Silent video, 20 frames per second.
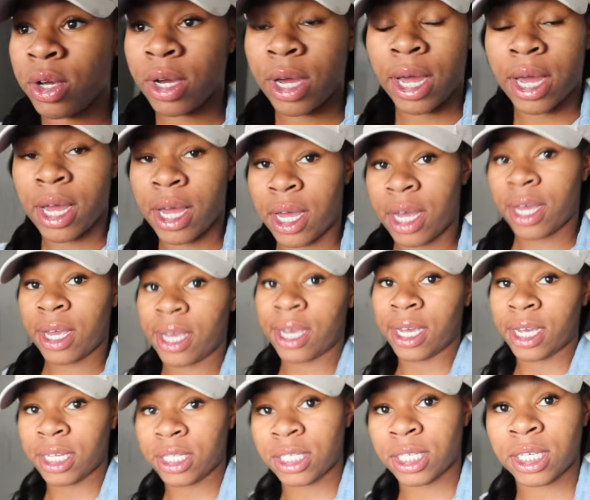you
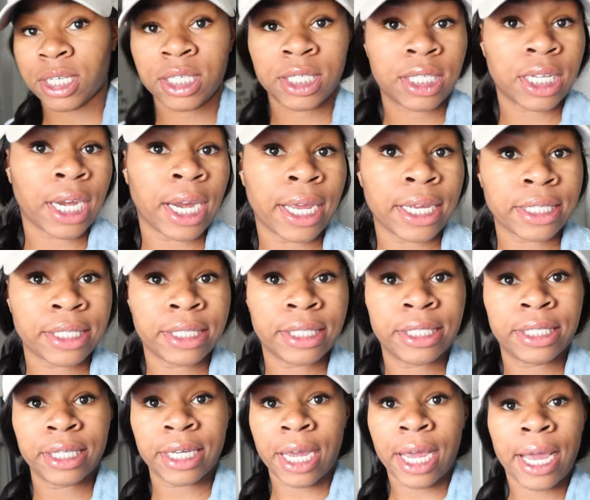guys it is the next
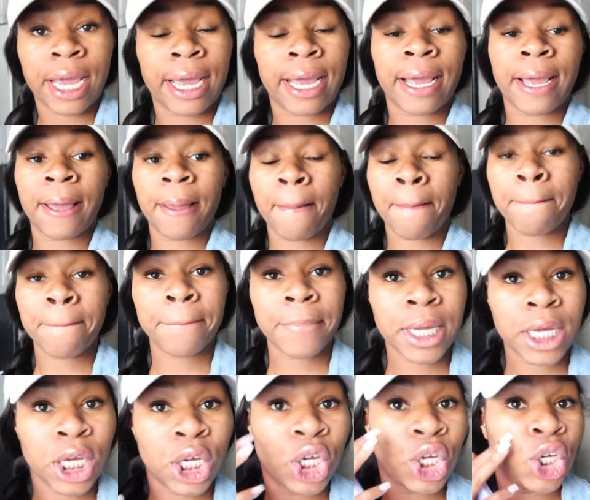day
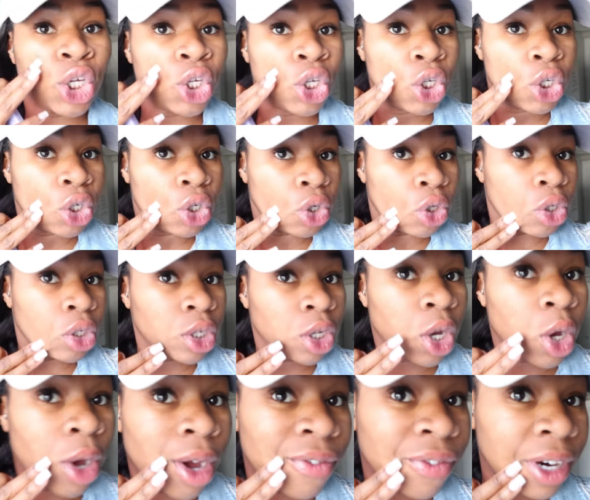
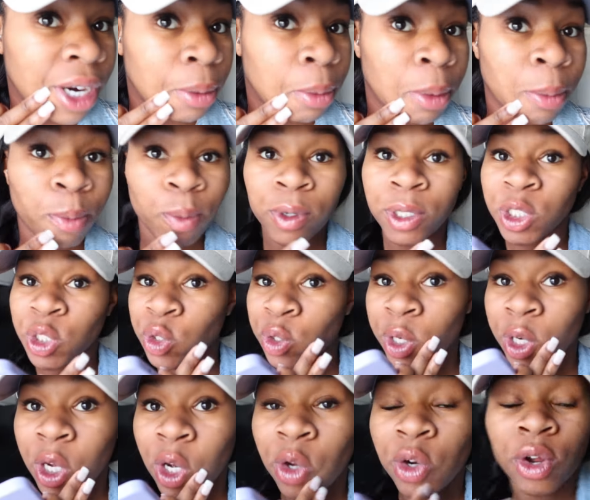oh i forgot about
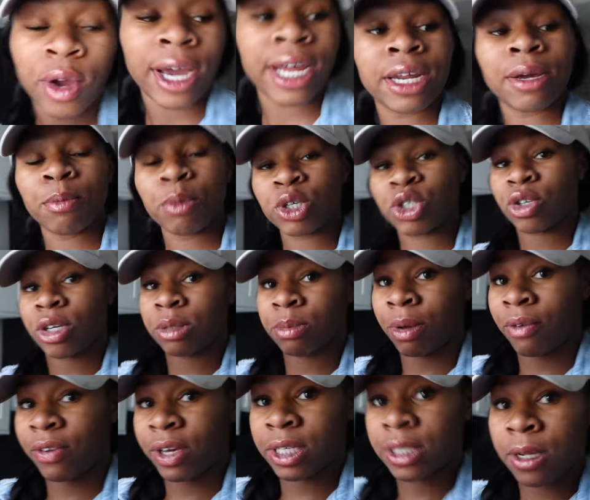moisturize oh no i didn't moisturize
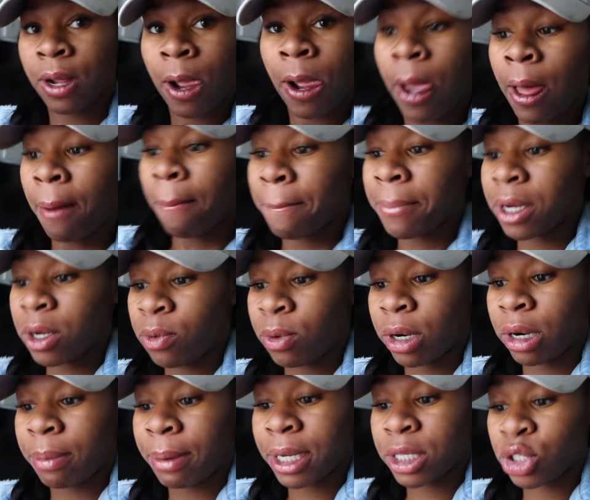my face but
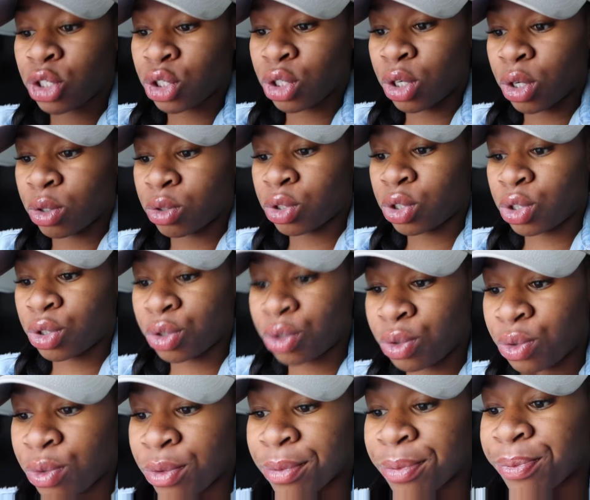we're about to go
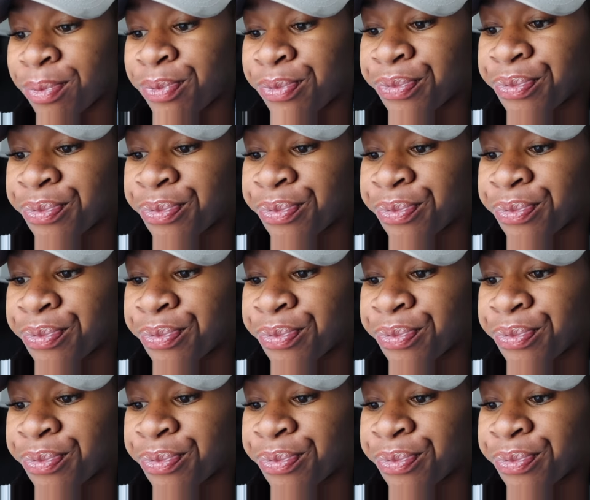to